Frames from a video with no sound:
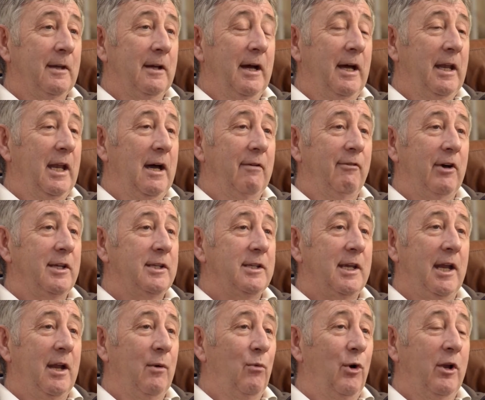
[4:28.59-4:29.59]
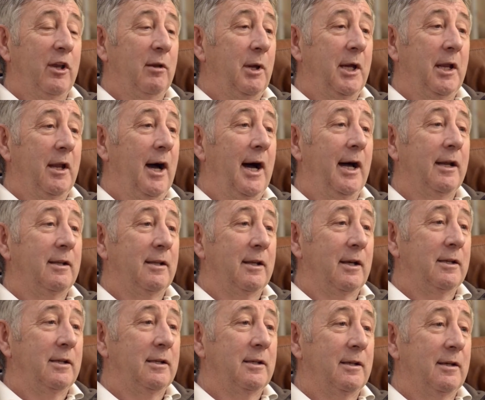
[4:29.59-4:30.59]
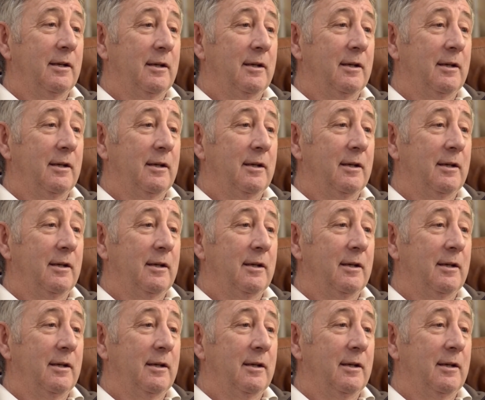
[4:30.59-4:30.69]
I never said I wanted to be an artist.